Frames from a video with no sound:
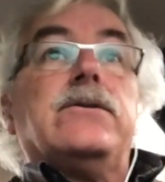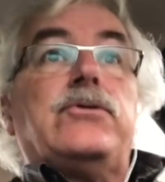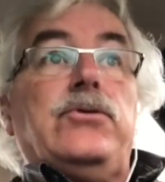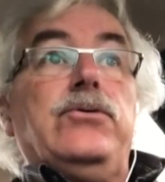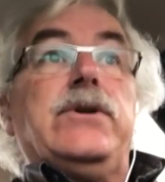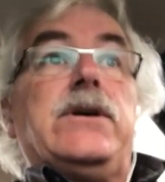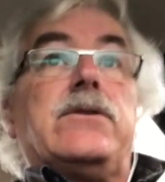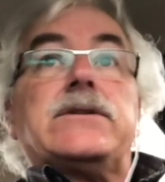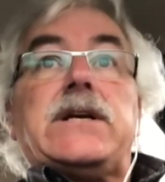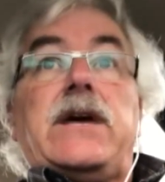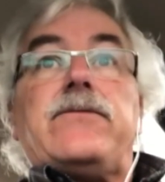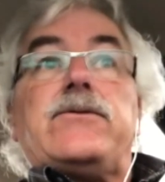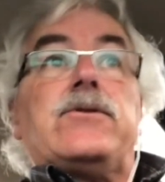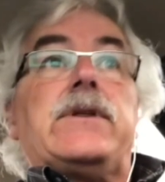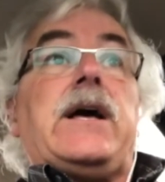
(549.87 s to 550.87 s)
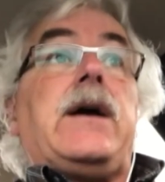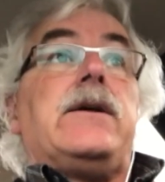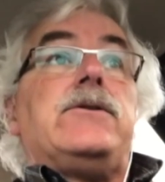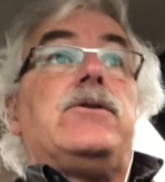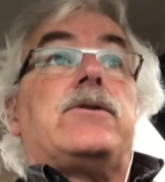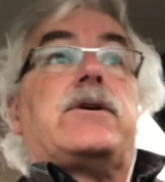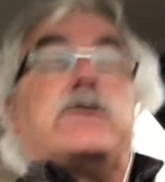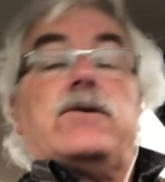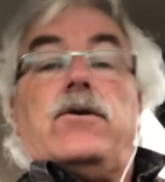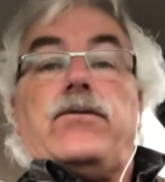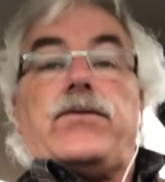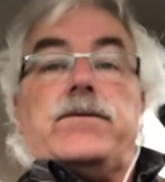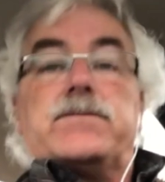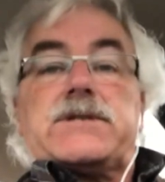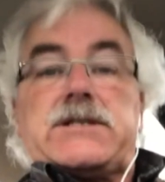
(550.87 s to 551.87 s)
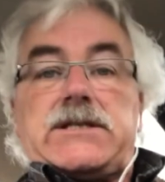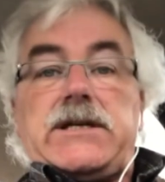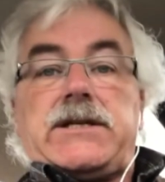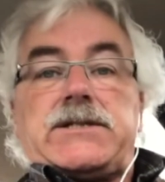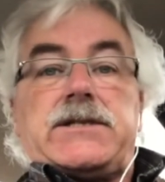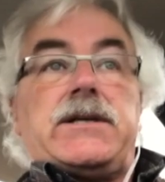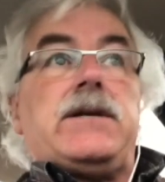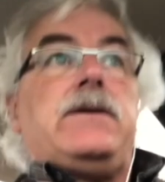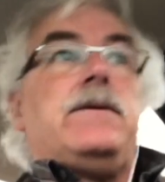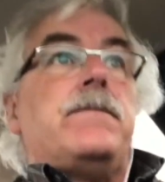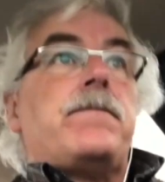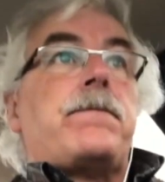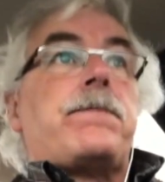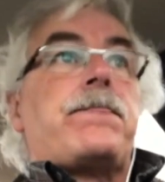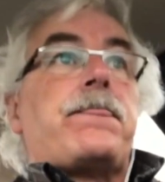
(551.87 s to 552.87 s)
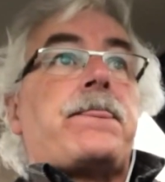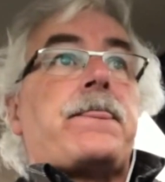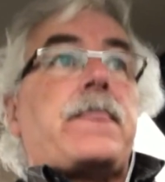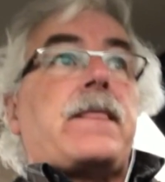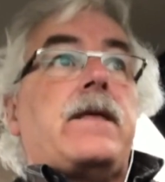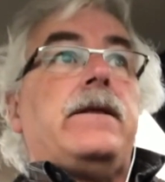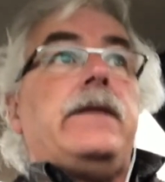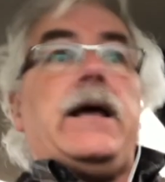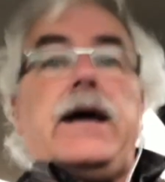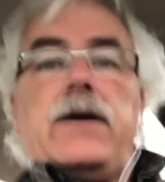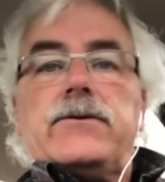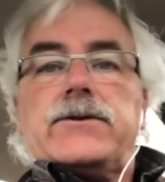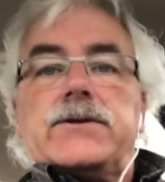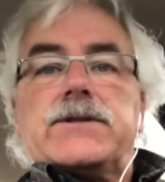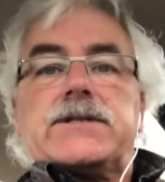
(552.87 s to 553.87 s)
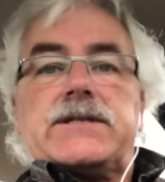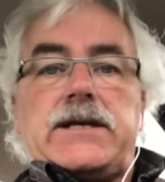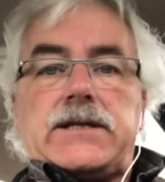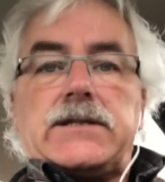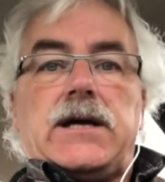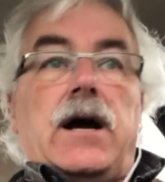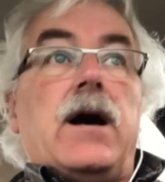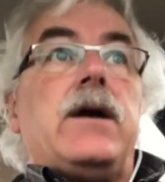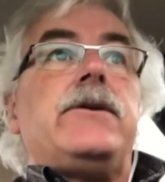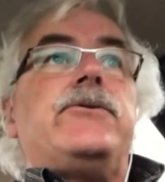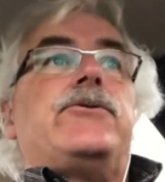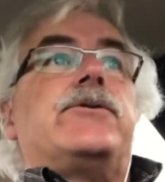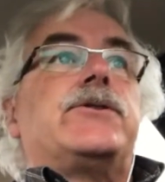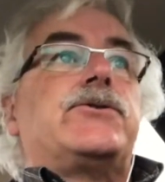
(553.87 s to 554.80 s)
2 years after that, you can go from 60 now to 600